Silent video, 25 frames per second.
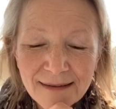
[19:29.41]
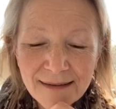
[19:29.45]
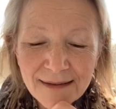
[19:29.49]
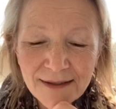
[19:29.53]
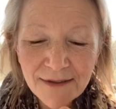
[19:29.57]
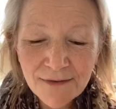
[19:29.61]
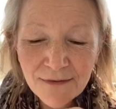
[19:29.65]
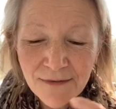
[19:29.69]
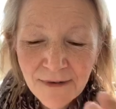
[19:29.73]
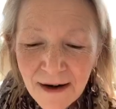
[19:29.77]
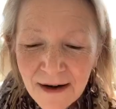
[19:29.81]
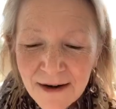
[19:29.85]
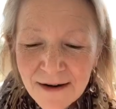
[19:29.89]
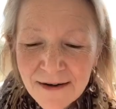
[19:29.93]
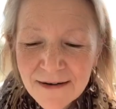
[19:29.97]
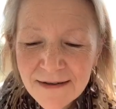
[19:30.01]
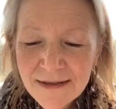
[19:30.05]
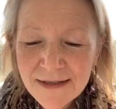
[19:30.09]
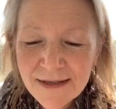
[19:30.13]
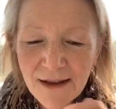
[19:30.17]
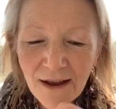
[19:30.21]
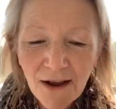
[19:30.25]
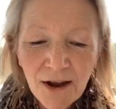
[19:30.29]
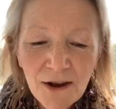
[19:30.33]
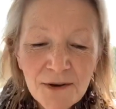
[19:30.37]
The
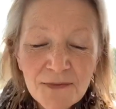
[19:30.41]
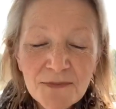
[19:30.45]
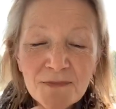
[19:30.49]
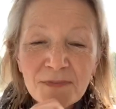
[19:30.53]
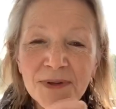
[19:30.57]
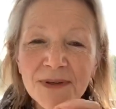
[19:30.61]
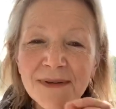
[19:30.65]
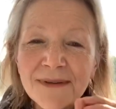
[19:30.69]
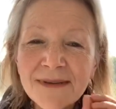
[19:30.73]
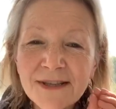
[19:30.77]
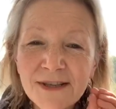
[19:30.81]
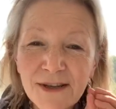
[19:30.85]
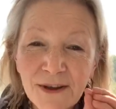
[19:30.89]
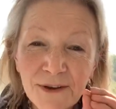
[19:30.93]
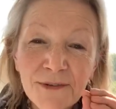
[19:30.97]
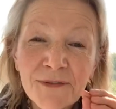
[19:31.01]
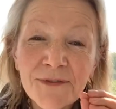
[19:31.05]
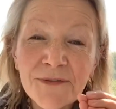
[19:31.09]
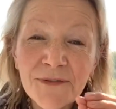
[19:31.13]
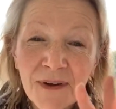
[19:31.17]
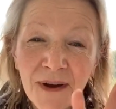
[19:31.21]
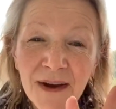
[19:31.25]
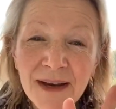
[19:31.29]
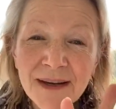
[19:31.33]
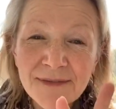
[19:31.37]
rose opens her
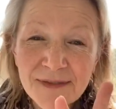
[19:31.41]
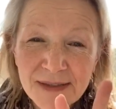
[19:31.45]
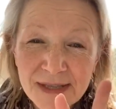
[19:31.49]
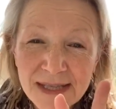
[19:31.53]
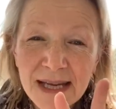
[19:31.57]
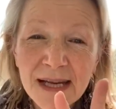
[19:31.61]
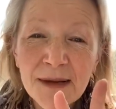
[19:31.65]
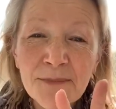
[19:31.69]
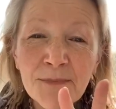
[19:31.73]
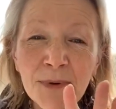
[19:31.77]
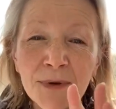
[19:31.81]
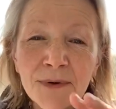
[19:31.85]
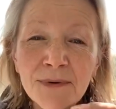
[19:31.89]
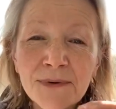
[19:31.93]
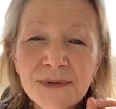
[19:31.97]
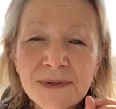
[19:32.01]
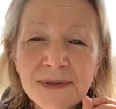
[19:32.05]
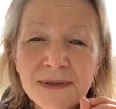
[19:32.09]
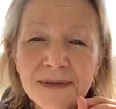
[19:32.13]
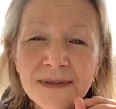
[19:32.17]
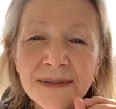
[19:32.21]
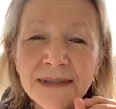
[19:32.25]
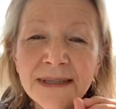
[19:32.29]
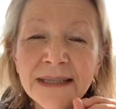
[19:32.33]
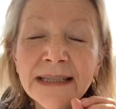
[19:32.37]
5
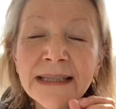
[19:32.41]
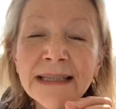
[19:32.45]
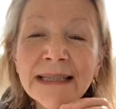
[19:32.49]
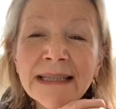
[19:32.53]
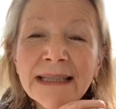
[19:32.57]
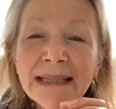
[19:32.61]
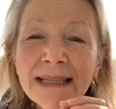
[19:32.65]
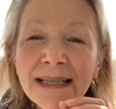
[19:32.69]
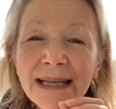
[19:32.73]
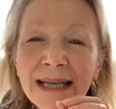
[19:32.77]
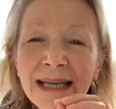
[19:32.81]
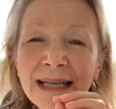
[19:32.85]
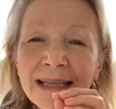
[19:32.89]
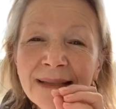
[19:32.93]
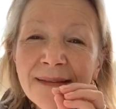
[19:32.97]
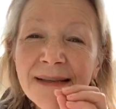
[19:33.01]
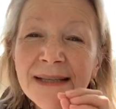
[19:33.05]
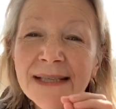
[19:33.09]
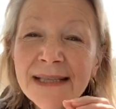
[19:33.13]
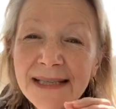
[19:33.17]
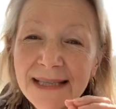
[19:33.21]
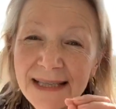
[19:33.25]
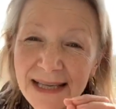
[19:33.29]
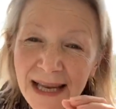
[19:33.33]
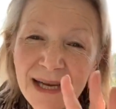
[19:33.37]
sepals in the
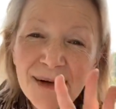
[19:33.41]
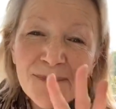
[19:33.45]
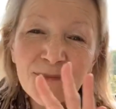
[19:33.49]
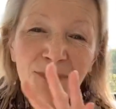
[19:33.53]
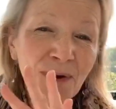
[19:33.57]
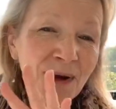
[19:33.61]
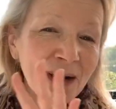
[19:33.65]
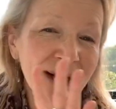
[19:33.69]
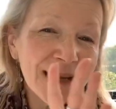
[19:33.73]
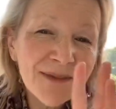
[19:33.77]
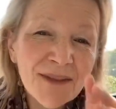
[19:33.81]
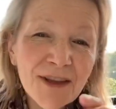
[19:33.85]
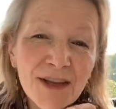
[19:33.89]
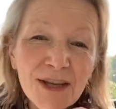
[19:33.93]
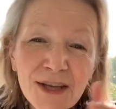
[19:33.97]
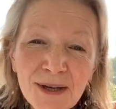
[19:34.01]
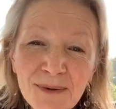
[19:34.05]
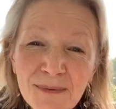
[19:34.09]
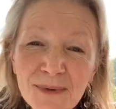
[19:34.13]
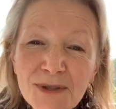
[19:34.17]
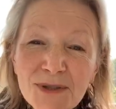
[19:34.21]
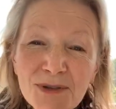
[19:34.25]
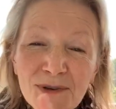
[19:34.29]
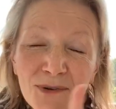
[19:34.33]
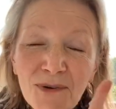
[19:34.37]
same way that you
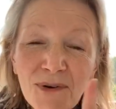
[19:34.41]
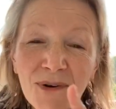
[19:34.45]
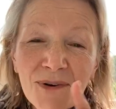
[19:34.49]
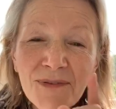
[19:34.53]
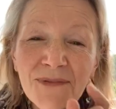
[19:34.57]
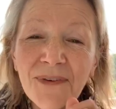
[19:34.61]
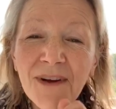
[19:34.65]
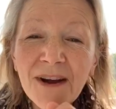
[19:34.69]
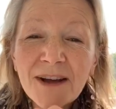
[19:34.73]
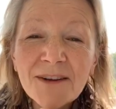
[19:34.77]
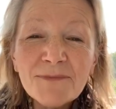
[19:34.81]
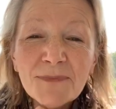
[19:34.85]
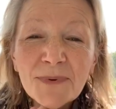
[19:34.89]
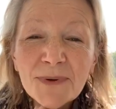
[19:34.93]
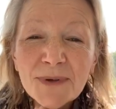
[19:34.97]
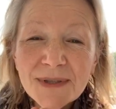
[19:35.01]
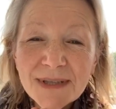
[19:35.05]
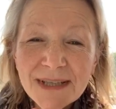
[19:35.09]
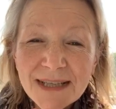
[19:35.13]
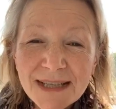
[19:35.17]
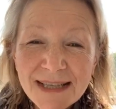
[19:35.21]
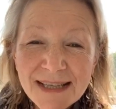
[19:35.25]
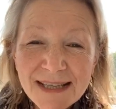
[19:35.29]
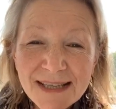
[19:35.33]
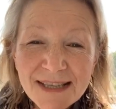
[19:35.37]
would draw a
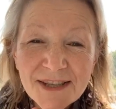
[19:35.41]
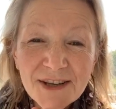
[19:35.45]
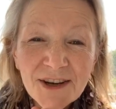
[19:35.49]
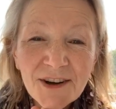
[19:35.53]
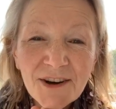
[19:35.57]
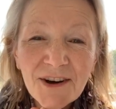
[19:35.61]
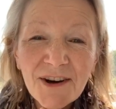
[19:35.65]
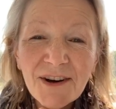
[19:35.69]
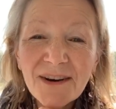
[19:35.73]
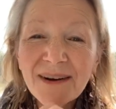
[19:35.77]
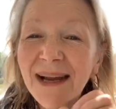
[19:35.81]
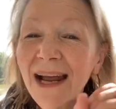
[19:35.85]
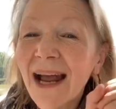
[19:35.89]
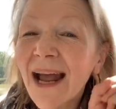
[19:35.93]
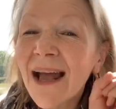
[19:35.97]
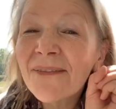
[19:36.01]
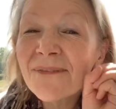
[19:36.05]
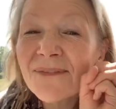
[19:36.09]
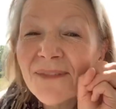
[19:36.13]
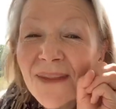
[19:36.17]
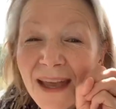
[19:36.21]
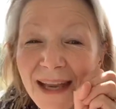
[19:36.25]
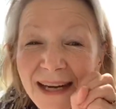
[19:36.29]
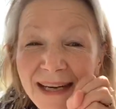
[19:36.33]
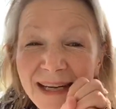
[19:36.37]
5-pointed star,
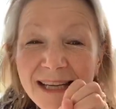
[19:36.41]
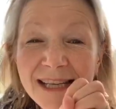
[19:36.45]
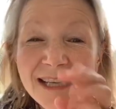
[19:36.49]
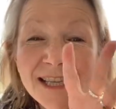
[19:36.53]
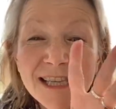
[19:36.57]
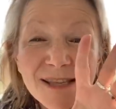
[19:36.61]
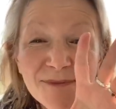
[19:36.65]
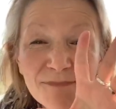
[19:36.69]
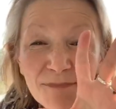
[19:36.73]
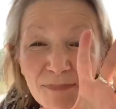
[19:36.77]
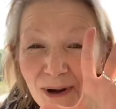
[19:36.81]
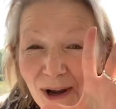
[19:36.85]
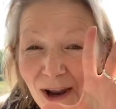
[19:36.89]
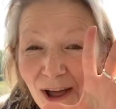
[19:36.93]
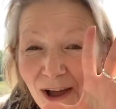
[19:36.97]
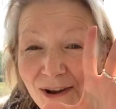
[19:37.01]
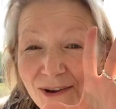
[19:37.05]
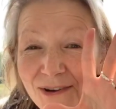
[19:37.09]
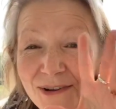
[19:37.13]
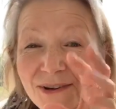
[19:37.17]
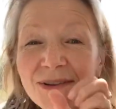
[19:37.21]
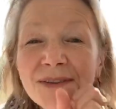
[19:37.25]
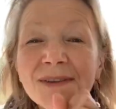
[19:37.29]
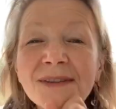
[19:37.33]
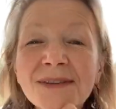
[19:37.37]
and then
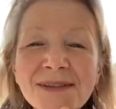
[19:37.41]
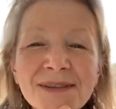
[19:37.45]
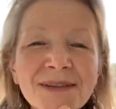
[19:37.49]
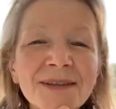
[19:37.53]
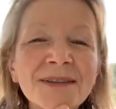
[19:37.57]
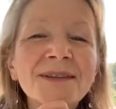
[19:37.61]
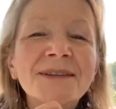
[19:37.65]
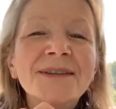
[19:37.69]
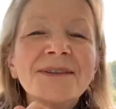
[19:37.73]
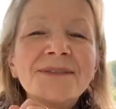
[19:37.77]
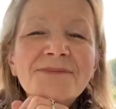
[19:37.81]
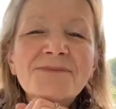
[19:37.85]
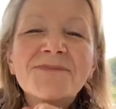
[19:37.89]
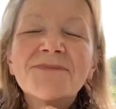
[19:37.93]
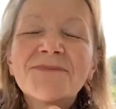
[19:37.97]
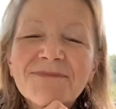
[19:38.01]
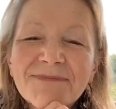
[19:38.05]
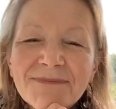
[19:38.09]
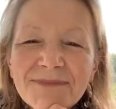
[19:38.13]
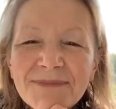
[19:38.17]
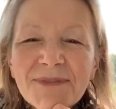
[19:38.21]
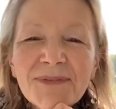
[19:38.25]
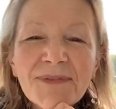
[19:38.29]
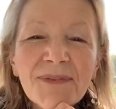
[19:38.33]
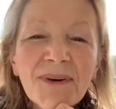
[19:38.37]
explodes
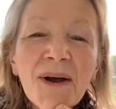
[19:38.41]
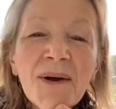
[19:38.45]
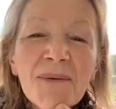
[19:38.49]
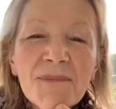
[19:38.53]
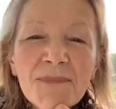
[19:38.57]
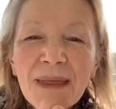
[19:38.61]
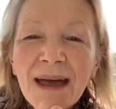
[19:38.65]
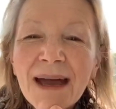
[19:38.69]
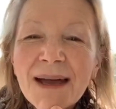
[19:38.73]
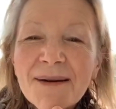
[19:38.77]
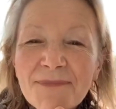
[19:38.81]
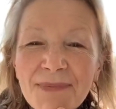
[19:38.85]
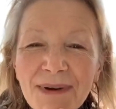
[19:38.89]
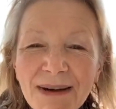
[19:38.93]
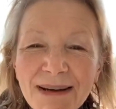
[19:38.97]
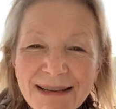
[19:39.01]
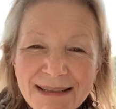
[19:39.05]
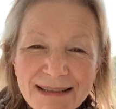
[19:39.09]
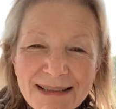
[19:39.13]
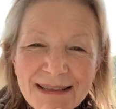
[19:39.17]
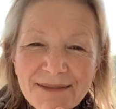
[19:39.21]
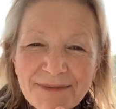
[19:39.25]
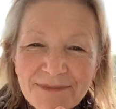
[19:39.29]
from that bud.